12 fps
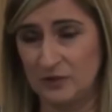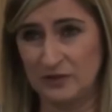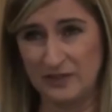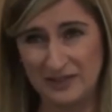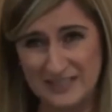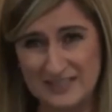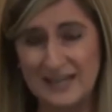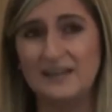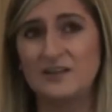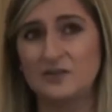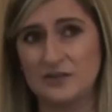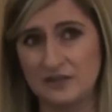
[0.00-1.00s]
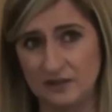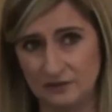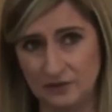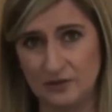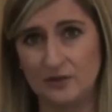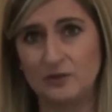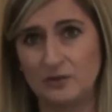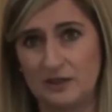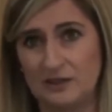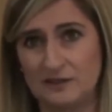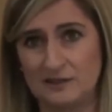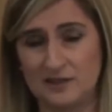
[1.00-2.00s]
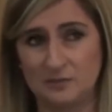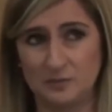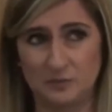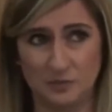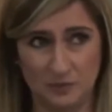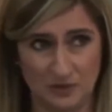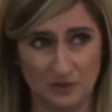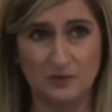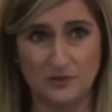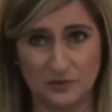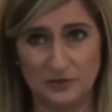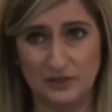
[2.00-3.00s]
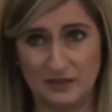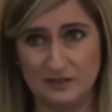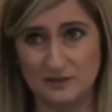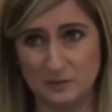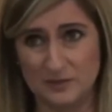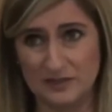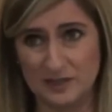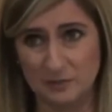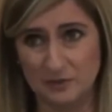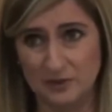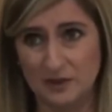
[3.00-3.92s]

are nearly telling yourself you're not going to get sleep, but we all do get some sleep.